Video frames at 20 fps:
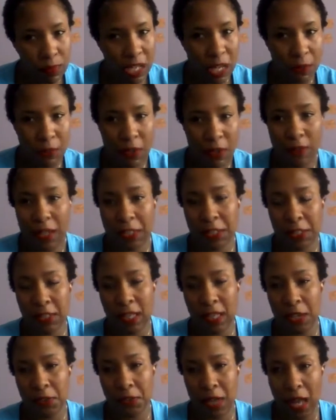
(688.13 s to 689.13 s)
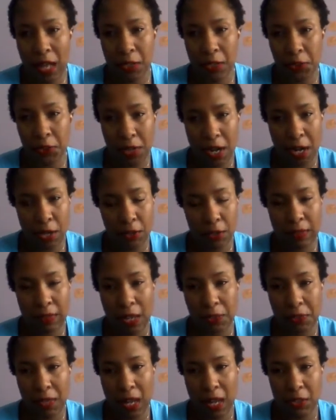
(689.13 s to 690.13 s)
And then that's $1,000 a year,
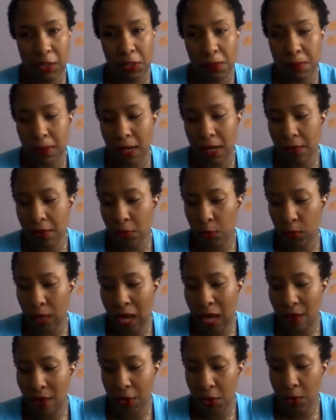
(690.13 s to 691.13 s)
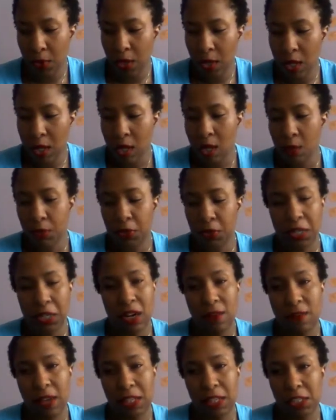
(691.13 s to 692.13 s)
$1,000 a month, or what have you. But you're
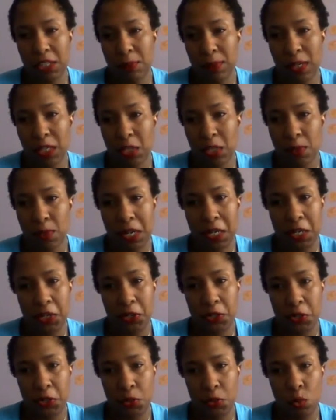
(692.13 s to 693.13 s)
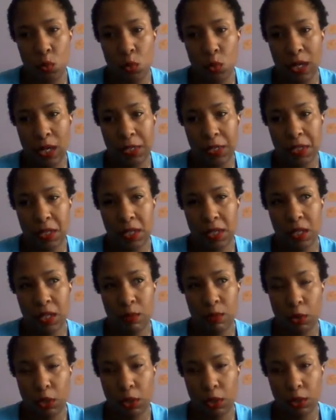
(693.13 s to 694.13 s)
going to invest as much money as you want
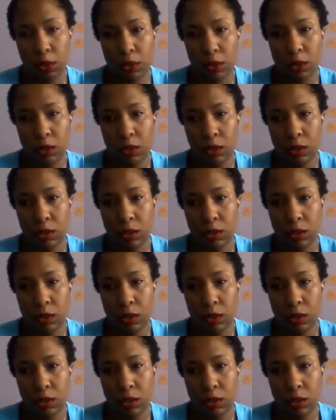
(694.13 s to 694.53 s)
per